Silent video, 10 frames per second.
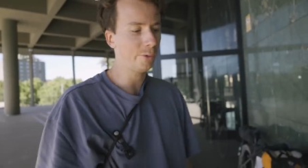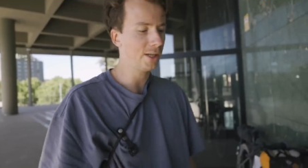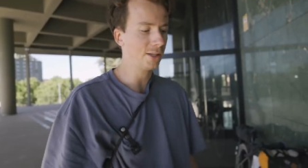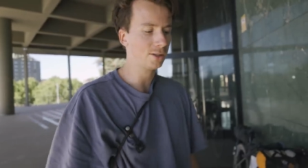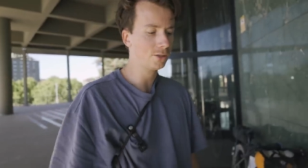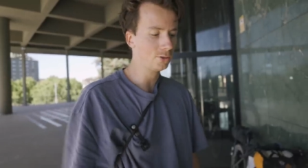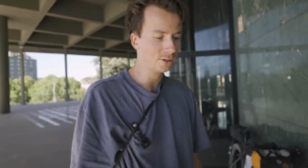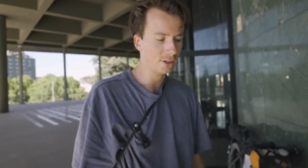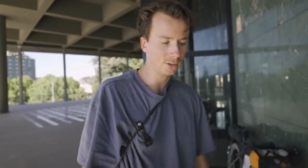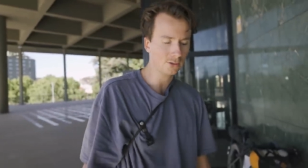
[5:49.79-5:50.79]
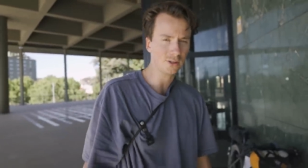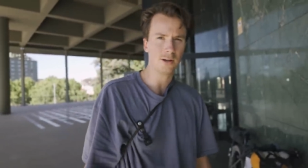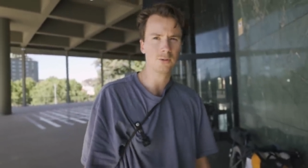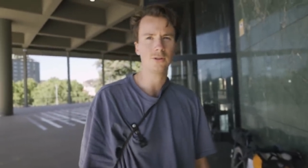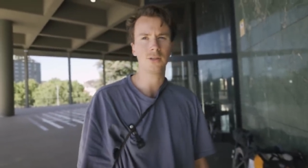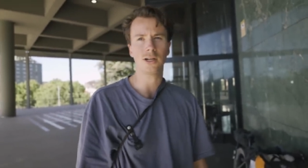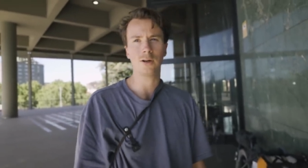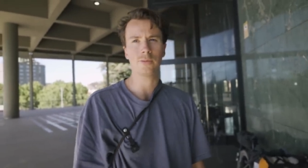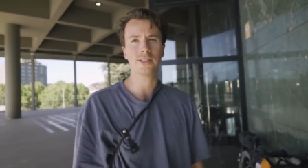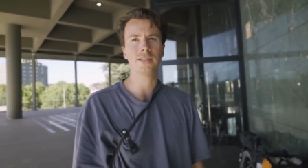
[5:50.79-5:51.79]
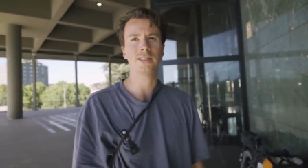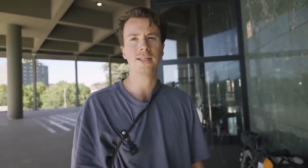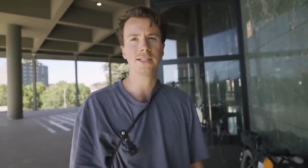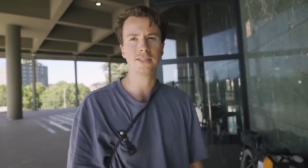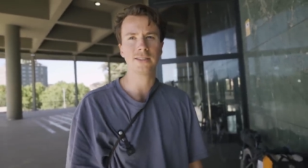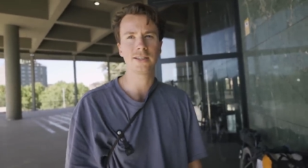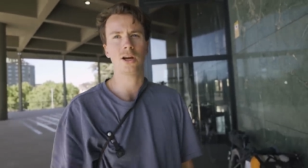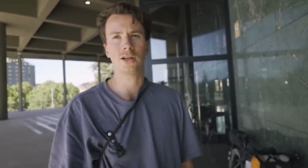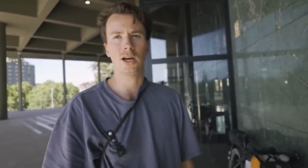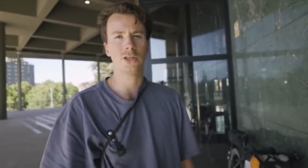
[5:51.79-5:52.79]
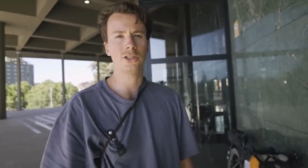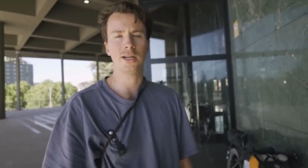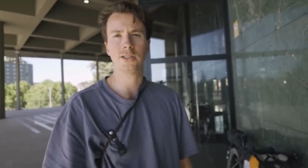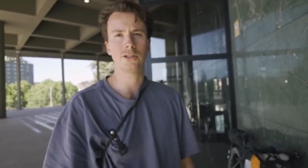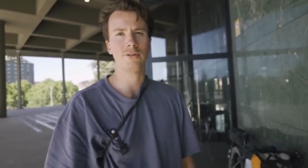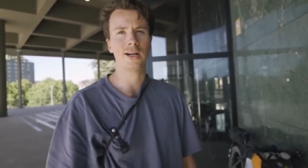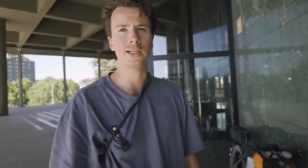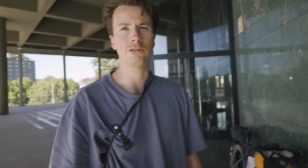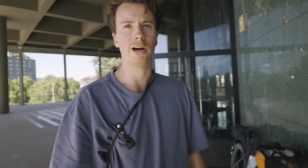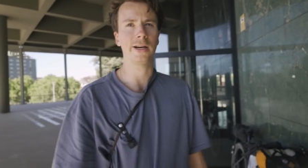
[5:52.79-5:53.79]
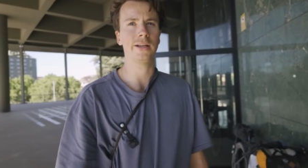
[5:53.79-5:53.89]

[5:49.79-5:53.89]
we did two, two times 30 kilometers in the desert, a chain is directly dry.